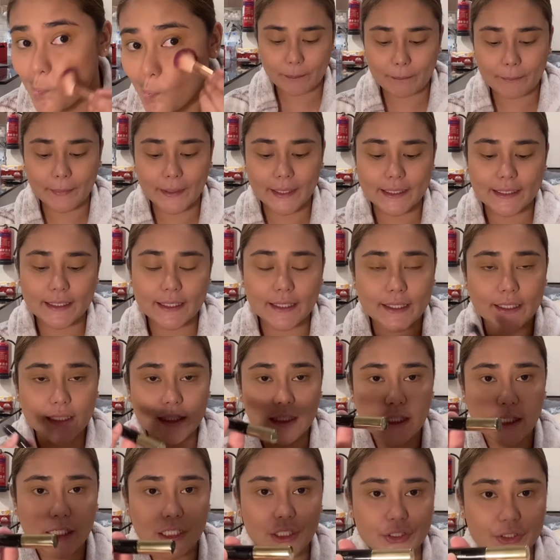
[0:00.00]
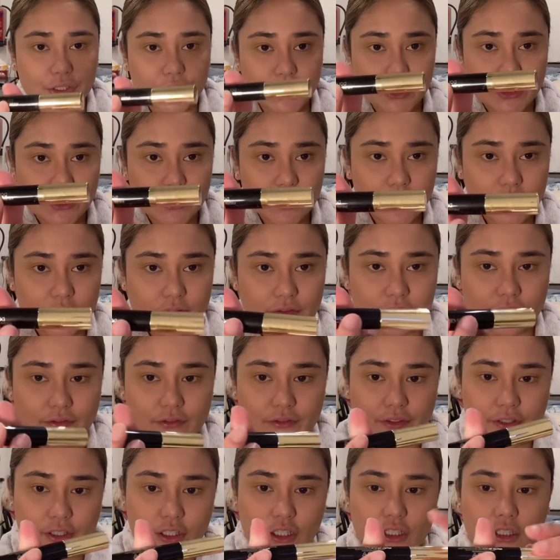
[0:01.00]
Pen eyeliner
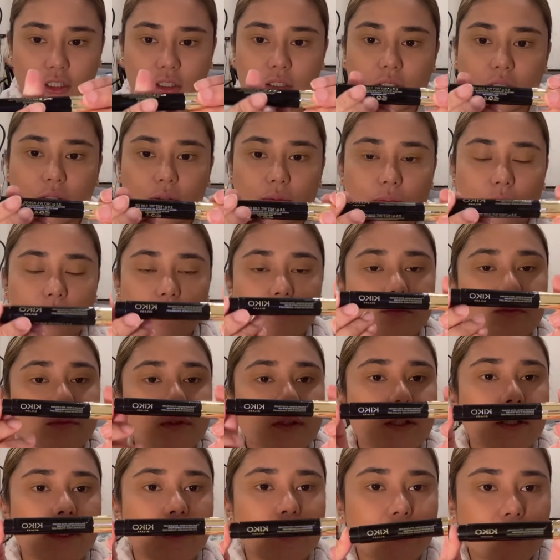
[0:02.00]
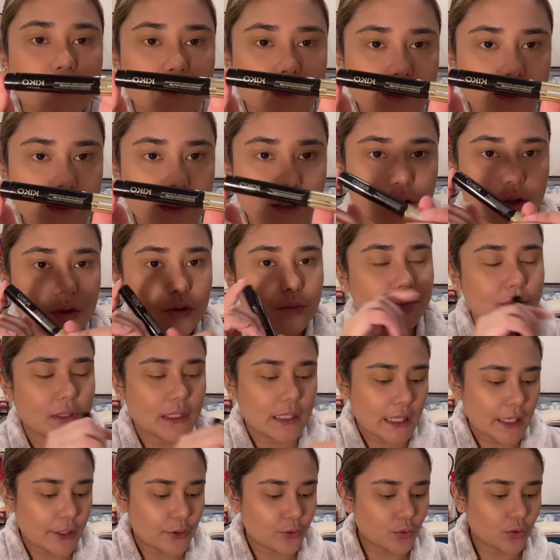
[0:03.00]
from Kiko
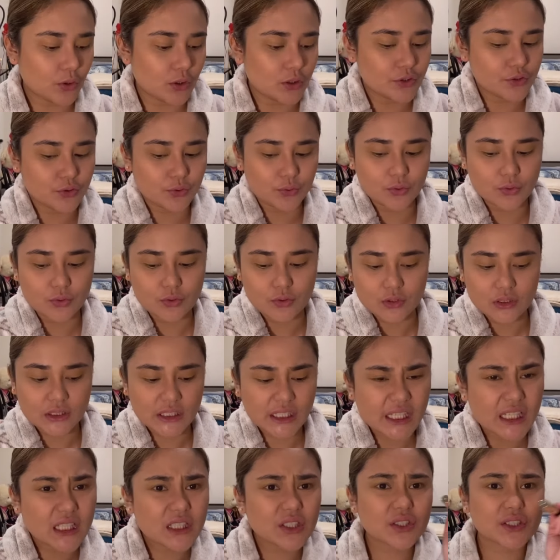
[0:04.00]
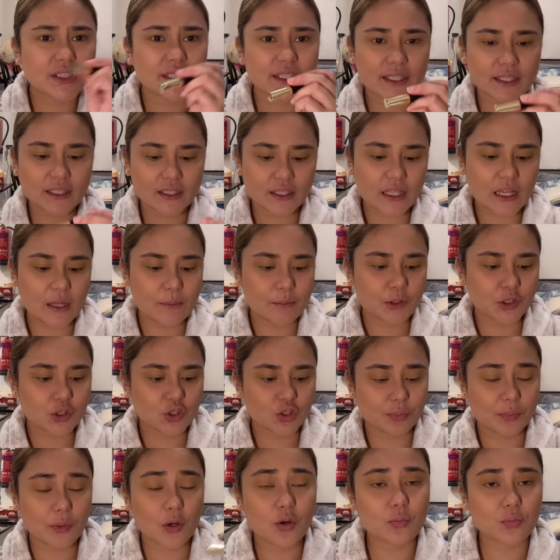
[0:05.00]
Milano also. Tagal ko nang ginagamit
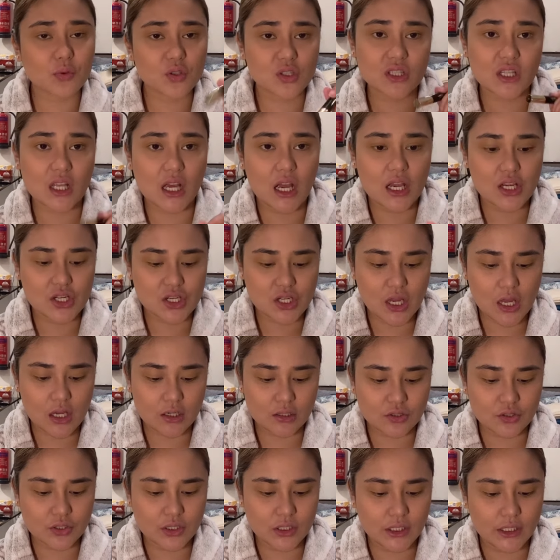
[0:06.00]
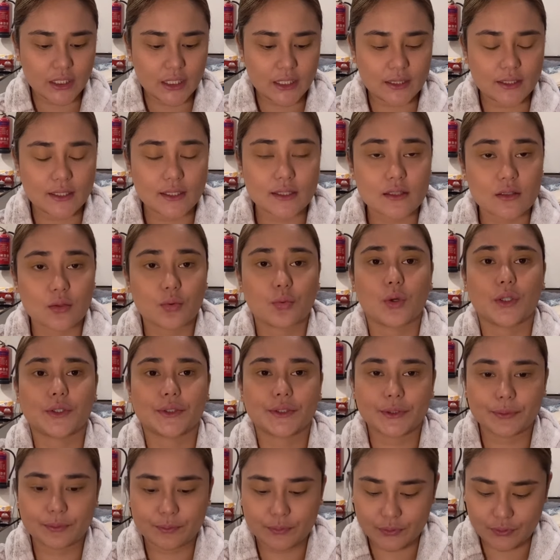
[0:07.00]
to, paubos na nga siya actually, and it's a
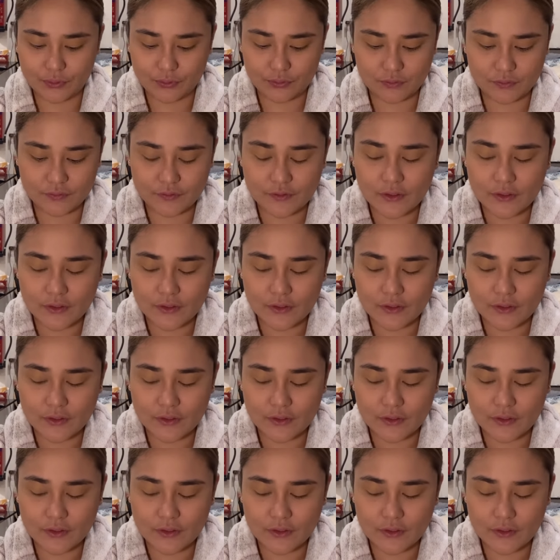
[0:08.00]
waterproof.